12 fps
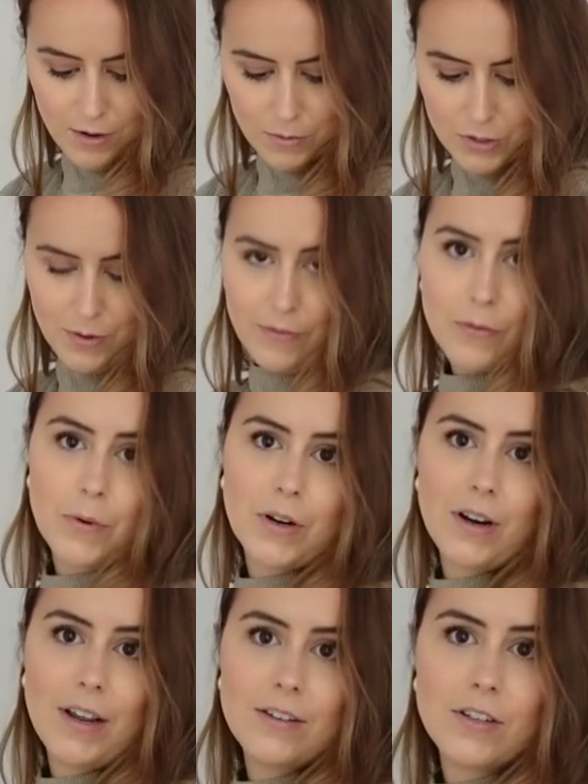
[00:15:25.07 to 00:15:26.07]
Would you ever want
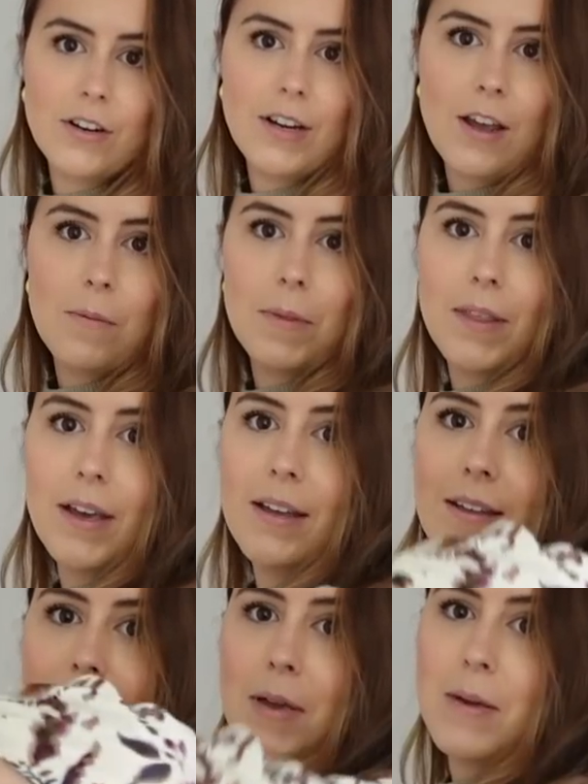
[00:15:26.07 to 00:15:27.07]
to like totally open
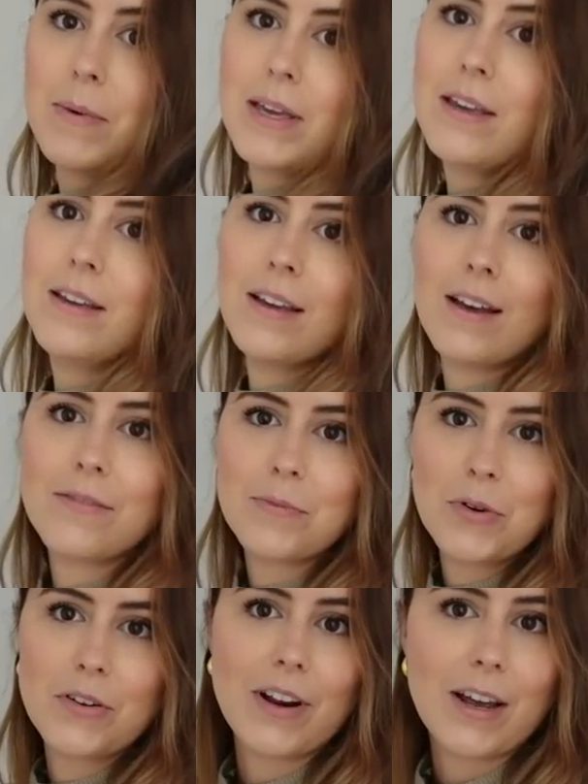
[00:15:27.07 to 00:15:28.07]
that? Maybe have
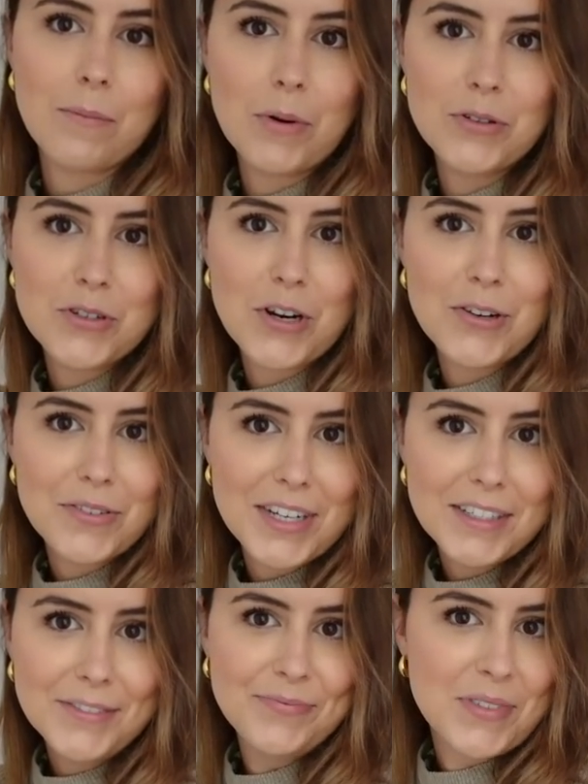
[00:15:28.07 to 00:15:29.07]
more of like a poncho
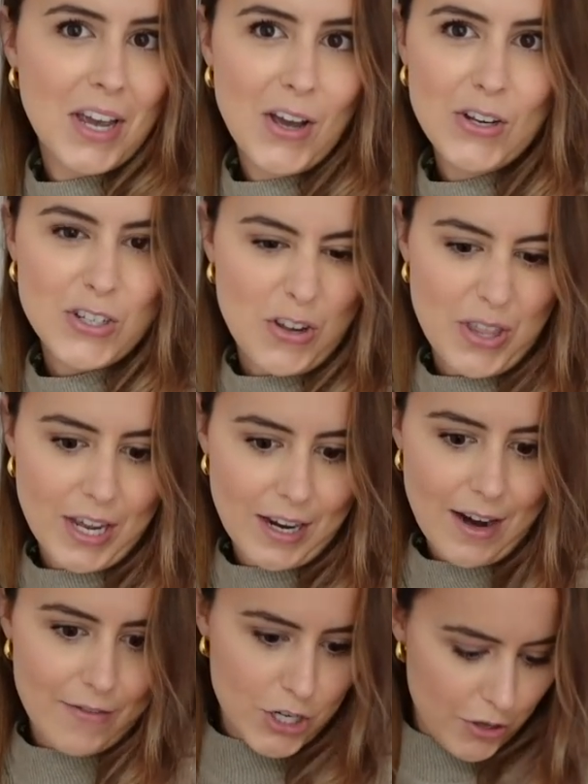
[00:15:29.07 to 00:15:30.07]
feel? Don't think
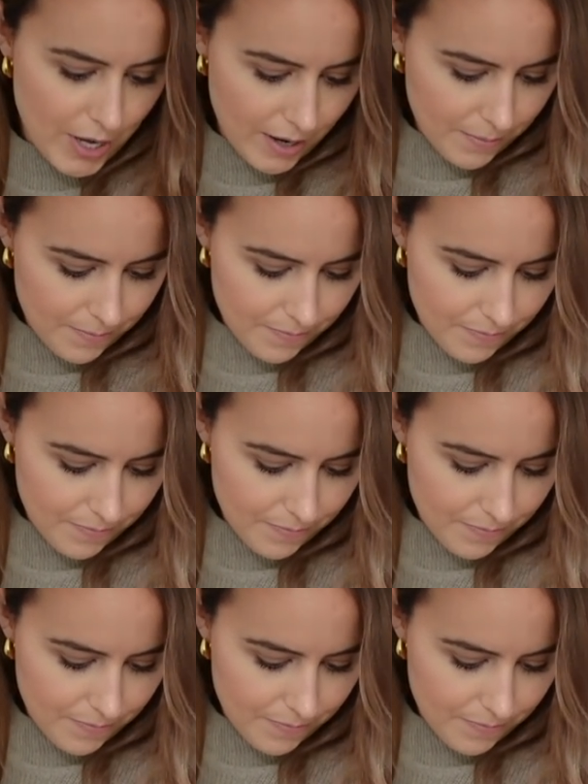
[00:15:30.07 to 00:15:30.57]
I'd ever do that.